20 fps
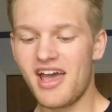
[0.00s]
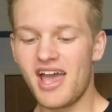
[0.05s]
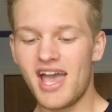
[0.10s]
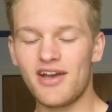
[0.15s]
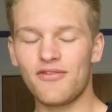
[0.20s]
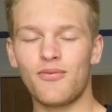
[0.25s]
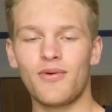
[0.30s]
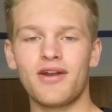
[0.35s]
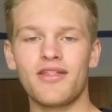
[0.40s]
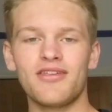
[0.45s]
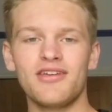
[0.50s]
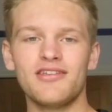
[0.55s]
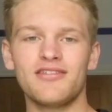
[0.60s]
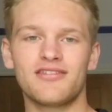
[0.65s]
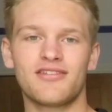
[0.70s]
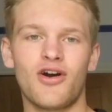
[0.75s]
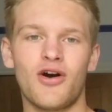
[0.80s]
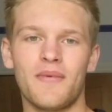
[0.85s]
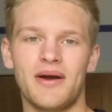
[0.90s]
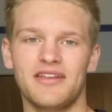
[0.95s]
If one of these
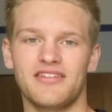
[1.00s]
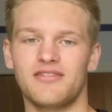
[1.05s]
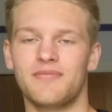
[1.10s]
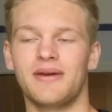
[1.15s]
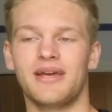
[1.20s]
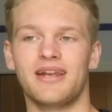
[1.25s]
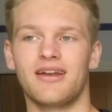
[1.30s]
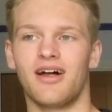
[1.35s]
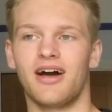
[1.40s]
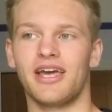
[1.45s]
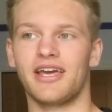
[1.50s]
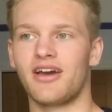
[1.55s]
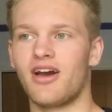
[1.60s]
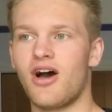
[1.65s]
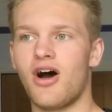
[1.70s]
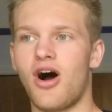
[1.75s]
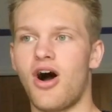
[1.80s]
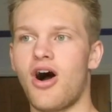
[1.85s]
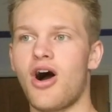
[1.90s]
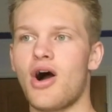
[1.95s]
comments had been like,
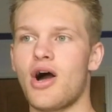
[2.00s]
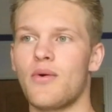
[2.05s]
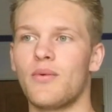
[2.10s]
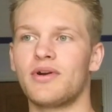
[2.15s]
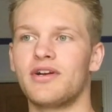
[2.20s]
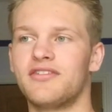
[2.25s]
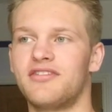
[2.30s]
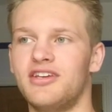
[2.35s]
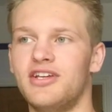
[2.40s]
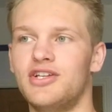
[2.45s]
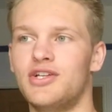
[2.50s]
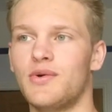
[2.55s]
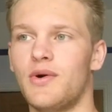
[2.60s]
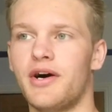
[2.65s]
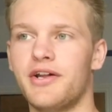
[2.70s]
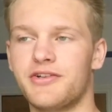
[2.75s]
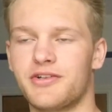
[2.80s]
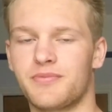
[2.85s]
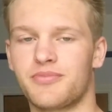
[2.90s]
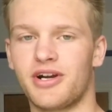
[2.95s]
oh, I want to see you do
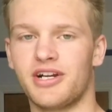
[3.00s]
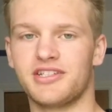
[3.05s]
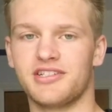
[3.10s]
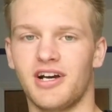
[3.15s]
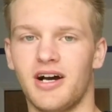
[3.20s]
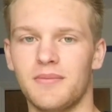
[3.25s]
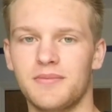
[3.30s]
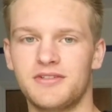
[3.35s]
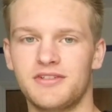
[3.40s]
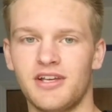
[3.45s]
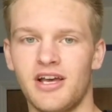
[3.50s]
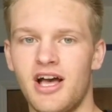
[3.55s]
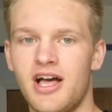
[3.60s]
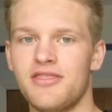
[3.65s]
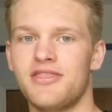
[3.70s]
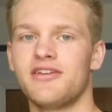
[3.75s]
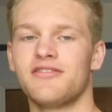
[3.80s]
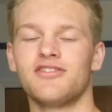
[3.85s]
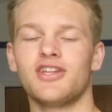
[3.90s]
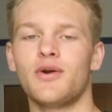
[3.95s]
100 press ups,
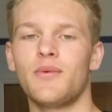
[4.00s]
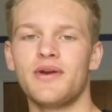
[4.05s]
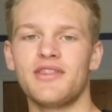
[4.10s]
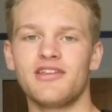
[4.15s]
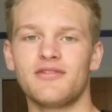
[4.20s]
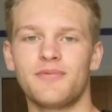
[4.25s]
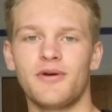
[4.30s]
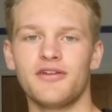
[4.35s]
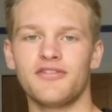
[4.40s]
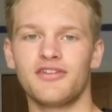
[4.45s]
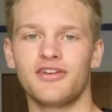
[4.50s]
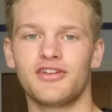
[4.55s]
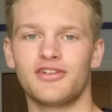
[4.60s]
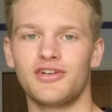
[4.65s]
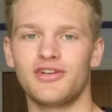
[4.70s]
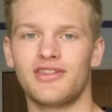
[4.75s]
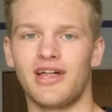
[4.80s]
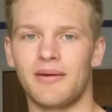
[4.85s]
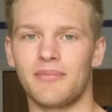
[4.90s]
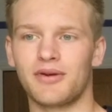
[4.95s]
there's no way this person can
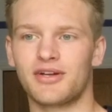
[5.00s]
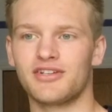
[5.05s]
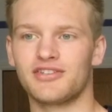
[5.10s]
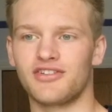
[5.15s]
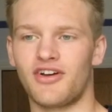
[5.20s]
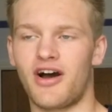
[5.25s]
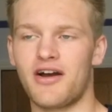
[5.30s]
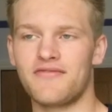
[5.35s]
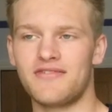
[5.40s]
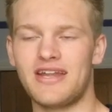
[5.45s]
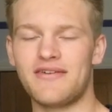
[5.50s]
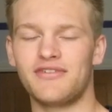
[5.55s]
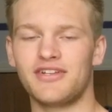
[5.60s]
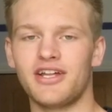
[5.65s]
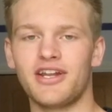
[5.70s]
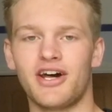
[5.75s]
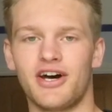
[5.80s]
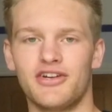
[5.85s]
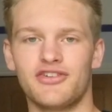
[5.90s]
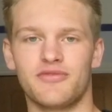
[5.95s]
do that because I've never
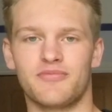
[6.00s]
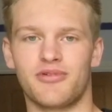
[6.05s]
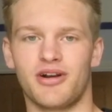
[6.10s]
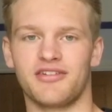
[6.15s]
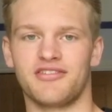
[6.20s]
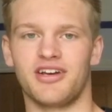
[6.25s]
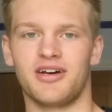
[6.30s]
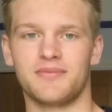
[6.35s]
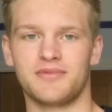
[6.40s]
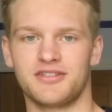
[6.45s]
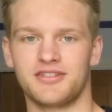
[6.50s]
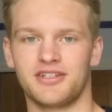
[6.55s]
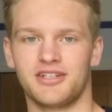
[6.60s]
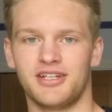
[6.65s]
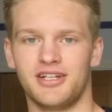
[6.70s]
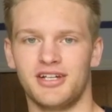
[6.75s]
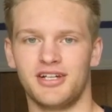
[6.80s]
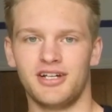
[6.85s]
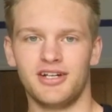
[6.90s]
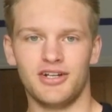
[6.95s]
done 100 press ups.
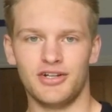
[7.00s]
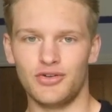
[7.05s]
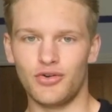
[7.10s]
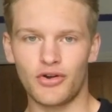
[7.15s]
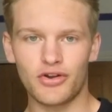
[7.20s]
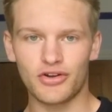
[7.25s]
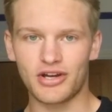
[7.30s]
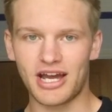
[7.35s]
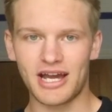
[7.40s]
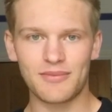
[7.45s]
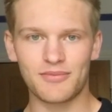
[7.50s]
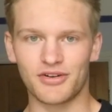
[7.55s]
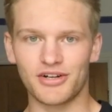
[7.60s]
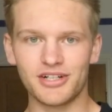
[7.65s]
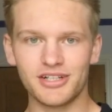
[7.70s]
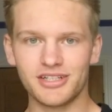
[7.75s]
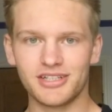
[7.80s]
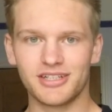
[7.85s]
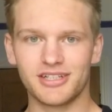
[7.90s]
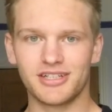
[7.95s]
Not on camera.